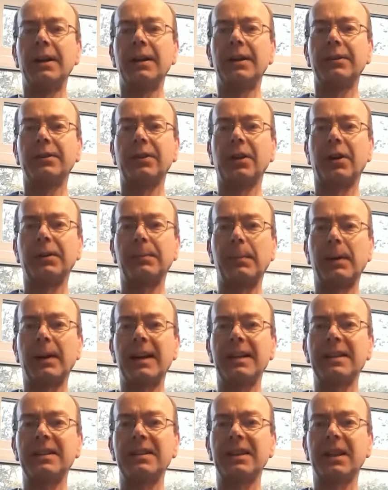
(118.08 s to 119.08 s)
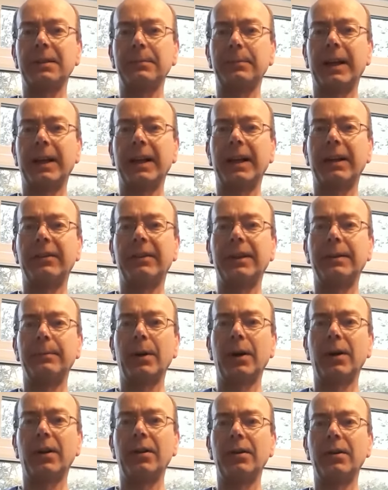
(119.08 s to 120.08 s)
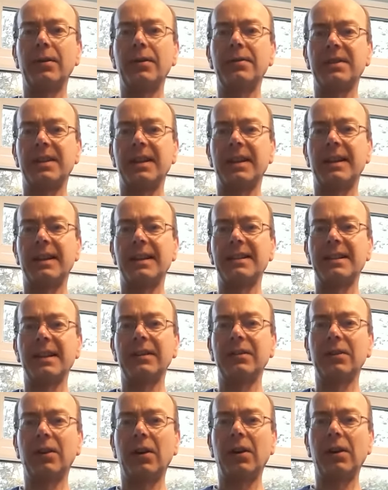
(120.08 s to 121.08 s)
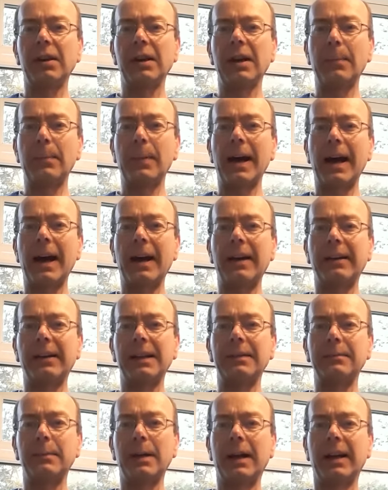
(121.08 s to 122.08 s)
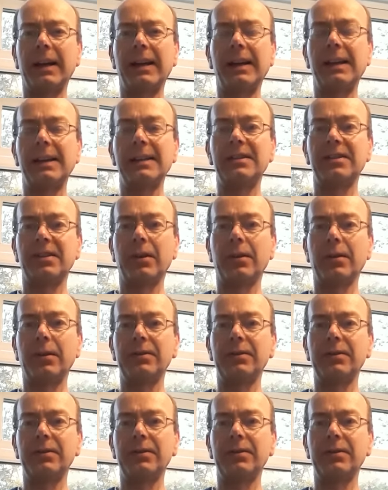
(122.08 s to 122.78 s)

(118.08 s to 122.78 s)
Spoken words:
God bless and Mary Moses and all her power and might, oh.